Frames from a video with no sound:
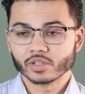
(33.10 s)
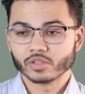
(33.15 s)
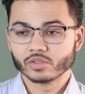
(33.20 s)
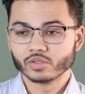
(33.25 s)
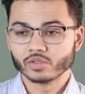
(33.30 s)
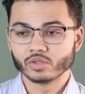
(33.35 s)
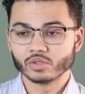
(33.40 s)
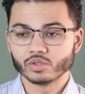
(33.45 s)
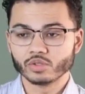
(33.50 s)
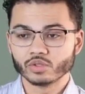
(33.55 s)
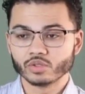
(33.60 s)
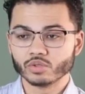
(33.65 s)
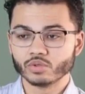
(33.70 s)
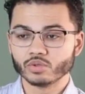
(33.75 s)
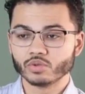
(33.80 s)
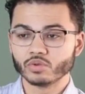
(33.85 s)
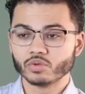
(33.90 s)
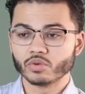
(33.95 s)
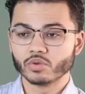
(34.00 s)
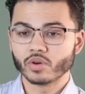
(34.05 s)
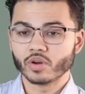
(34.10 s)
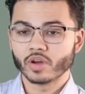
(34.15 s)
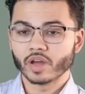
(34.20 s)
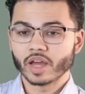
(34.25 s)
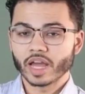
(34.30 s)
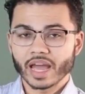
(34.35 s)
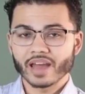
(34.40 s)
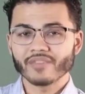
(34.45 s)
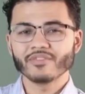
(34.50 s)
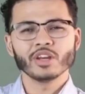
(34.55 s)
Do you
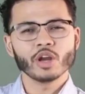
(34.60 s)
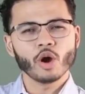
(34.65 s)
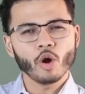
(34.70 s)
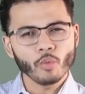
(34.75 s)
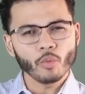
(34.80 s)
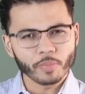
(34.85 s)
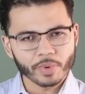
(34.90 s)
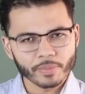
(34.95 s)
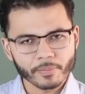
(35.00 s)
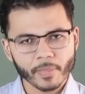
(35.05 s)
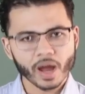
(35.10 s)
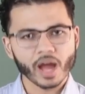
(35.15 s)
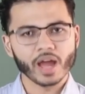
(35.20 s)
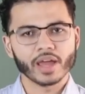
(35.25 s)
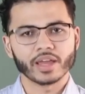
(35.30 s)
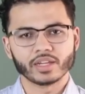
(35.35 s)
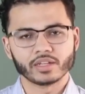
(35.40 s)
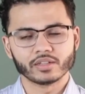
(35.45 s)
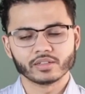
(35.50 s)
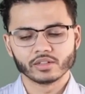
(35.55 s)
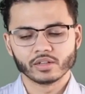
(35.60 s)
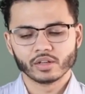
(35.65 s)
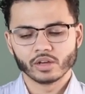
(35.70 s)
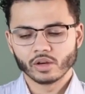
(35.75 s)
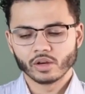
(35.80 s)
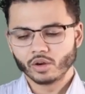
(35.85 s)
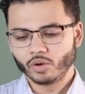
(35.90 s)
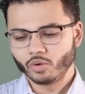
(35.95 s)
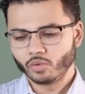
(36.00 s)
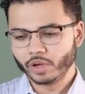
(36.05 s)
have an open mind
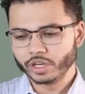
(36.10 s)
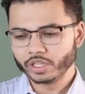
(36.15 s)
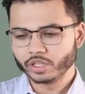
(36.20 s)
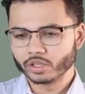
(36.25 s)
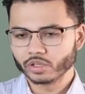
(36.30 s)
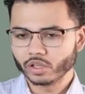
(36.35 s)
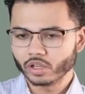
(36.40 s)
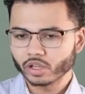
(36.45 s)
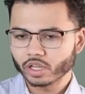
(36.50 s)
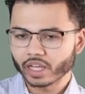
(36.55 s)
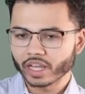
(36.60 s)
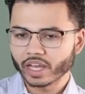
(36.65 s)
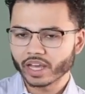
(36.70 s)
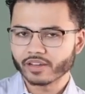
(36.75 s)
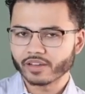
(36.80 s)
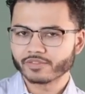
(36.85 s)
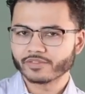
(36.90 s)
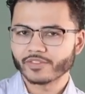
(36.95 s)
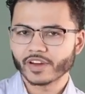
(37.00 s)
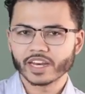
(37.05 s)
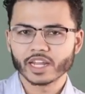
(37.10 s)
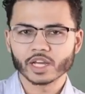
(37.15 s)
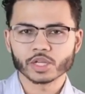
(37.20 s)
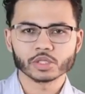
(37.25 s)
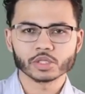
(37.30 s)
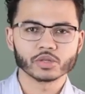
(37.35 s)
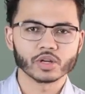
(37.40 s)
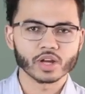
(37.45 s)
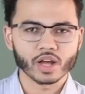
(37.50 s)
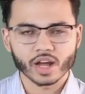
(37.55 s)
when you're looking at
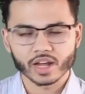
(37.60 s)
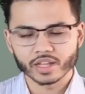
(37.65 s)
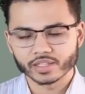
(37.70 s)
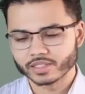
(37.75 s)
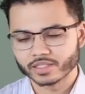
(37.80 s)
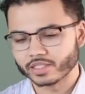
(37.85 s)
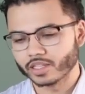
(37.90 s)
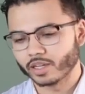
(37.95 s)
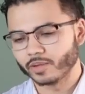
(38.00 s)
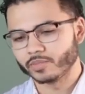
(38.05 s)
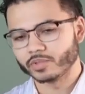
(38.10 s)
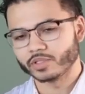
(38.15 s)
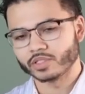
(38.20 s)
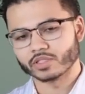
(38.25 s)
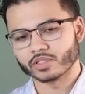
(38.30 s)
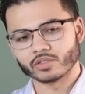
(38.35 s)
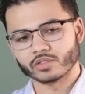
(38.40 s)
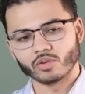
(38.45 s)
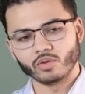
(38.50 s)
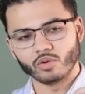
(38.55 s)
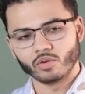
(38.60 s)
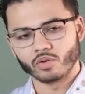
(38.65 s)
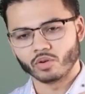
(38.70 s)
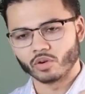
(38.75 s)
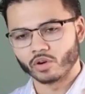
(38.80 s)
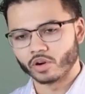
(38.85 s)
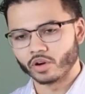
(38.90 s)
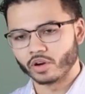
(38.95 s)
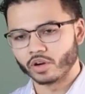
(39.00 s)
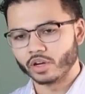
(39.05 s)
financial concepts
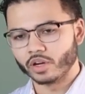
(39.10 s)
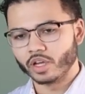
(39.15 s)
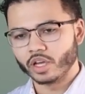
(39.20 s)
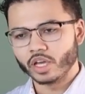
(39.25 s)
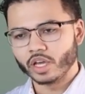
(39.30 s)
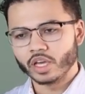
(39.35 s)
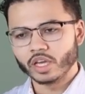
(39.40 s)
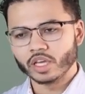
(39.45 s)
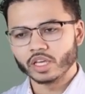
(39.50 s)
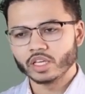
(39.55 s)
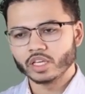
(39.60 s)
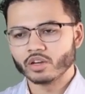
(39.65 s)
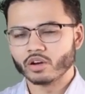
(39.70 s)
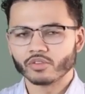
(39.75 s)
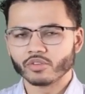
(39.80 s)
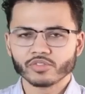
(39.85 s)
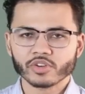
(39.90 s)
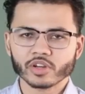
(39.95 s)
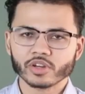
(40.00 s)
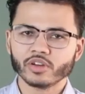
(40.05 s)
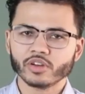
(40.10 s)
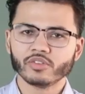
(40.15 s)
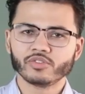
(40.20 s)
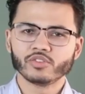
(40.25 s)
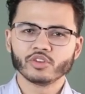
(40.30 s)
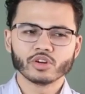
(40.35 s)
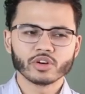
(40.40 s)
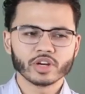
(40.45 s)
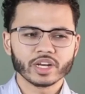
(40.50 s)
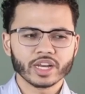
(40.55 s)
or you know, if you're, if
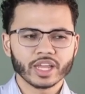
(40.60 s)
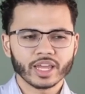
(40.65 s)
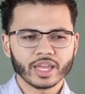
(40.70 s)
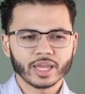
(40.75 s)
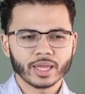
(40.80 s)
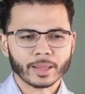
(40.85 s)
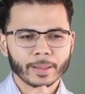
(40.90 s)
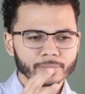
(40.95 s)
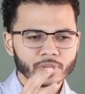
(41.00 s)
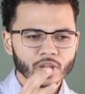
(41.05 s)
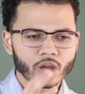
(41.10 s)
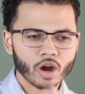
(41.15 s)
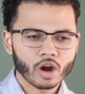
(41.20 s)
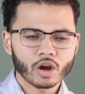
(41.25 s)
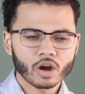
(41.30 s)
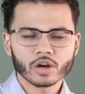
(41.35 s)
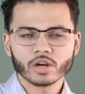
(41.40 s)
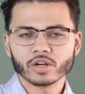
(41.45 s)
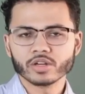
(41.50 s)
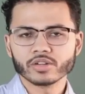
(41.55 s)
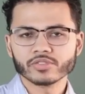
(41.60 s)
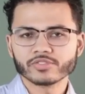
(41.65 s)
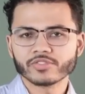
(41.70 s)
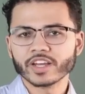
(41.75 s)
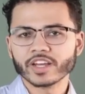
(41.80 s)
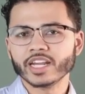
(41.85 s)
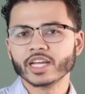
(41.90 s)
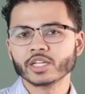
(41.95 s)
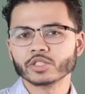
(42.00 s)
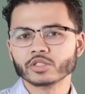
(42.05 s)
you're in a hard
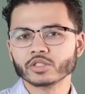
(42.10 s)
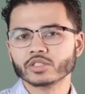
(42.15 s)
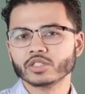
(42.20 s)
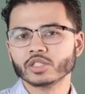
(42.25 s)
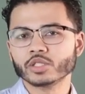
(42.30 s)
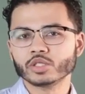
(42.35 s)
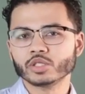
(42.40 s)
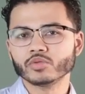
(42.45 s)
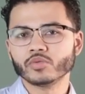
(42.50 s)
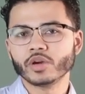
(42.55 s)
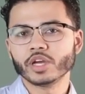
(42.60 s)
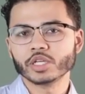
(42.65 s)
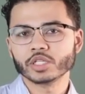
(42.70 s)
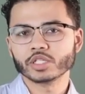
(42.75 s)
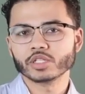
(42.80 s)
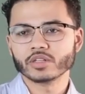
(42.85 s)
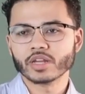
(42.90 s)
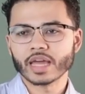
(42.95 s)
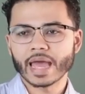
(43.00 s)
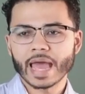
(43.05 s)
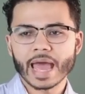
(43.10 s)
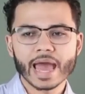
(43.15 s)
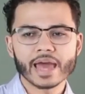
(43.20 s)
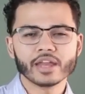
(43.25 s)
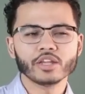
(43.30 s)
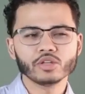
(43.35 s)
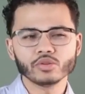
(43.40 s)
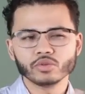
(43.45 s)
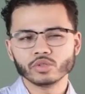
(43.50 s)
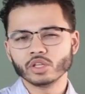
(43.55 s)
financial situation, how do
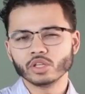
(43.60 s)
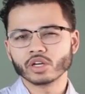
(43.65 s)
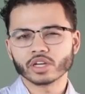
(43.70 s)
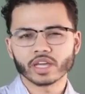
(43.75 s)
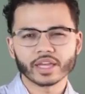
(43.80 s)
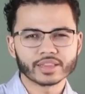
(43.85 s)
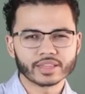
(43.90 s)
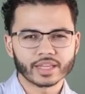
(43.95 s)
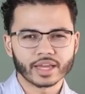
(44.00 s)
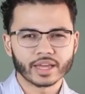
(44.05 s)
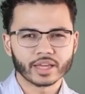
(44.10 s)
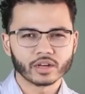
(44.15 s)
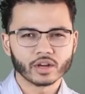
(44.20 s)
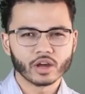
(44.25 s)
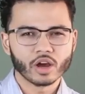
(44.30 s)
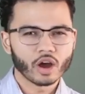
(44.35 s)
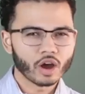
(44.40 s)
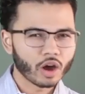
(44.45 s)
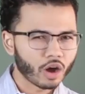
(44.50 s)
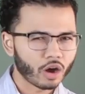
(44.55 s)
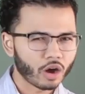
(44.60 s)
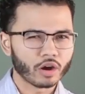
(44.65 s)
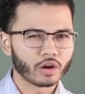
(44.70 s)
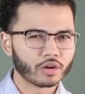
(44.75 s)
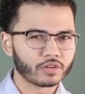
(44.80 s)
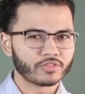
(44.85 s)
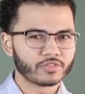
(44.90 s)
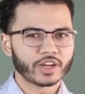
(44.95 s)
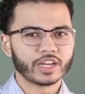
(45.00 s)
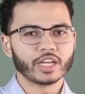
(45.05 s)
you look at that hard
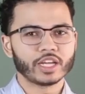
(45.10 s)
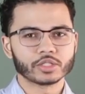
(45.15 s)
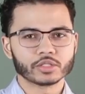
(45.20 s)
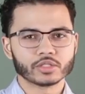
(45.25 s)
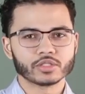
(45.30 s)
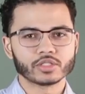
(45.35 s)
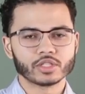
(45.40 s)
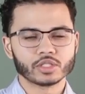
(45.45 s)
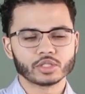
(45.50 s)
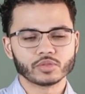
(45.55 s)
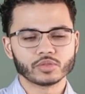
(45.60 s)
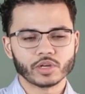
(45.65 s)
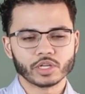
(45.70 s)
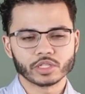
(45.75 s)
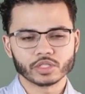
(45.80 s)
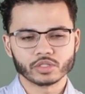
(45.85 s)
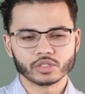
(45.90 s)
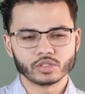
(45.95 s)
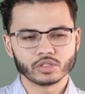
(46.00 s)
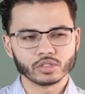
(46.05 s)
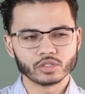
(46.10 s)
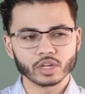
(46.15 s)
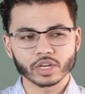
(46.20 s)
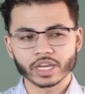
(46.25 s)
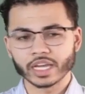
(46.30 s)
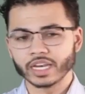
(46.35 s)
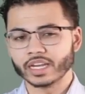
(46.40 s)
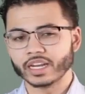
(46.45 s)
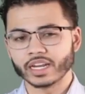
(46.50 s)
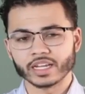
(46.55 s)
financial situation? Do you look
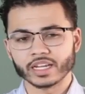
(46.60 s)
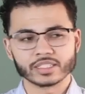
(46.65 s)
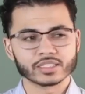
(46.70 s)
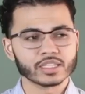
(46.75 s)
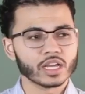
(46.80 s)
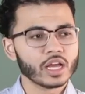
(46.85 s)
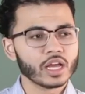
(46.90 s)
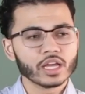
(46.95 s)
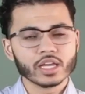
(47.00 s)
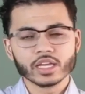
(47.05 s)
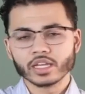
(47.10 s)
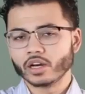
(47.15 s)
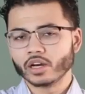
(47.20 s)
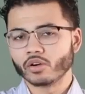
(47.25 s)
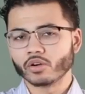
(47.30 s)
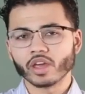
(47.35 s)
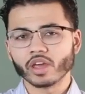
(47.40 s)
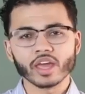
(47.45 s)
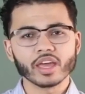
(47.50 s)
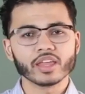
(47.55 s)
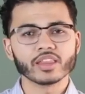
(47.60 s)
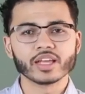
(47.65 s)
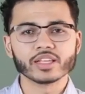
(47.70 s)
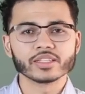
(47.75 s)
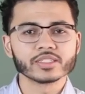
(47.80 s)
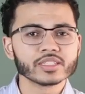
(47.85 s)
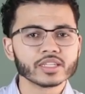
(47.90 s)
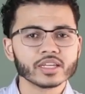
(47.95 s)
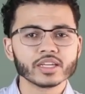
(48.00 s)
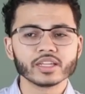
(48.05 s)
at it as, okay,
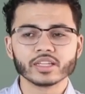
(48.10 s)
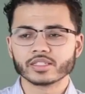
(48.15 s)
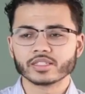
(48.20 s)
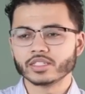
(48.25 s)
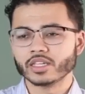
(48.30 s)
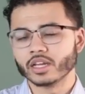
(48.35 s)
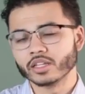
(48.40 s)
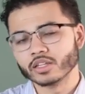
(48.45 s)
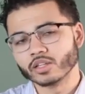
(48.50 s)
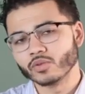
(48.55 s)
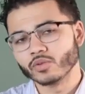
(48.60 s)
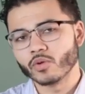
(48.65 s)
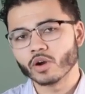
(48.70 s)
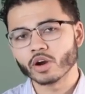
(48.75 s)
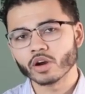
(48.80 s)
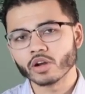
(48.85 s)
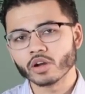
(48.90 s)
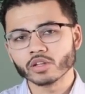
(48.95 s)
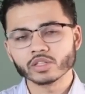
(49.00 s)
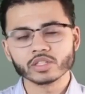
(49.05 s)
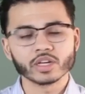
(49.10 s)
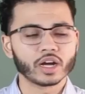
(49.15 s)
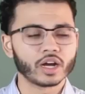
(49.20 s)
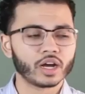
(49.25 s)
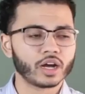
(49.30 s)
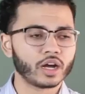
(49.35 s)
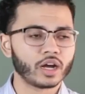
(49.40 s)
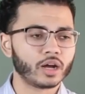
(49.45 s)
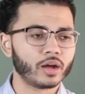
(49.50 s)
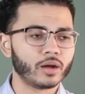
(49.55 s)
that's it, it's the end of the world,
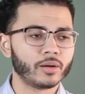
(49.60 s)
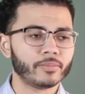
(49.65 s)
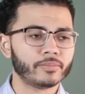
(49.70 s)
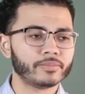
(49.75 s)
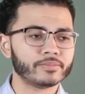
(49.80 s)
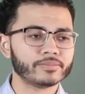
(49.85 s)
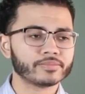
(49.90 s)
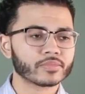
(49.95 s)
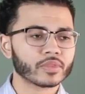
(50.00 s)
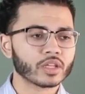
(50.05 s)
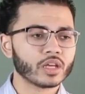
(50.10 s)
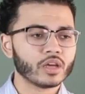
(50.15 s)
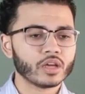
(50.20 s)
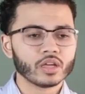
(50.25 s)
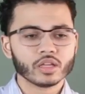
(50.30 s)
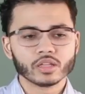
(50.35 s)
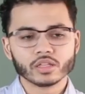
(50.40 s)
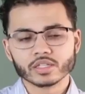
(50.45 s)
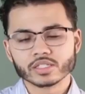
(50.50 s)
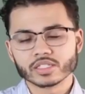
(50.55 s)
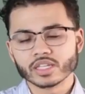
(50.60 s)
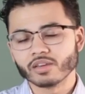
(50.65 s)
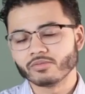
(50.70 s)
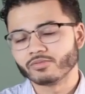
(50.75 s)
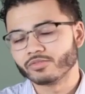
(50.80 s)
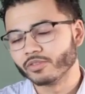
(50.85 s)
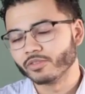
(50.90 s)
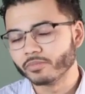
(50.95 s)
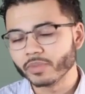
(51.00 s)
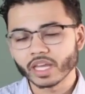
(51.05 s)
um, this ain't
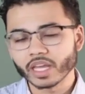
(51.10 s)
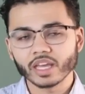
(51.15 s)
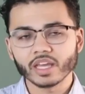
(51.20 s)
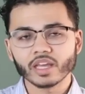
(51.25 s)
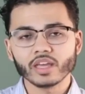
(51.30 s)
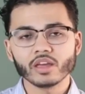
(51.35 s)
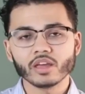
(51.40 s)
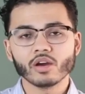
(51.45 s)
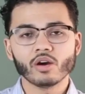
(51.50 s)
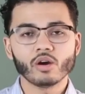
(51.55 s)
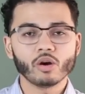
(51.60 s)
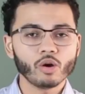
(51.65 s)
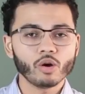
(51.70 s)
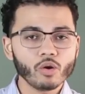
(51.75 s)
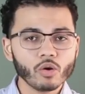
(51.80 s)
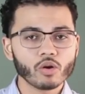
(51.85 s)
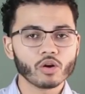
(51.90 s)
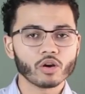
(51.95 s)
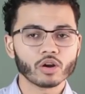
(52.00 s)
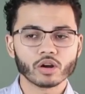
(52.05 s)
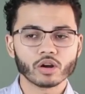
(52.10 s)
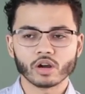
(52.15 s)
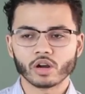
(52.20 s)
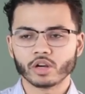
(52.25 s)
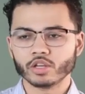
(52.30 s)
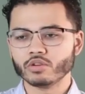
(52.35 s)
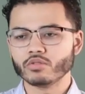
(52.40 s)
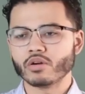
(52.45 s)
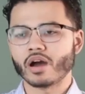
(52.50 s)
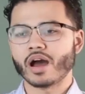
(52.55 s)
for me? Or are
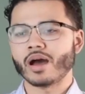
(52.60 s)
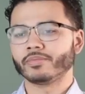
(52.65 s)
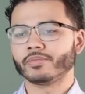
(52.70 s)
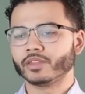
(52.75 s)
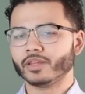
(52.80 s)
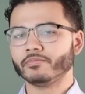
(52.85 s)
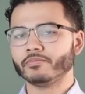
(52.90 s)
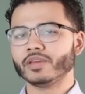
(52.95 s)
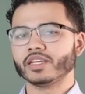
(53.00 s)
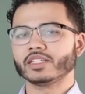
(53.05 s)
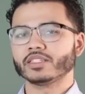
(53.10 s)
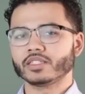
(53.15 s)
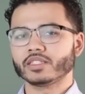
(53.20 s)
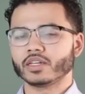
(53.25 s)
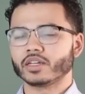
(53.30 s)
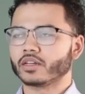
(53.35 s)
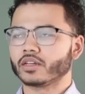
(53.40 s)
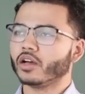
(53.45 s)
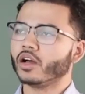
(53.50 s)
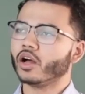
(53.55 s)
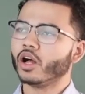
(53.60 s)
you optimistic?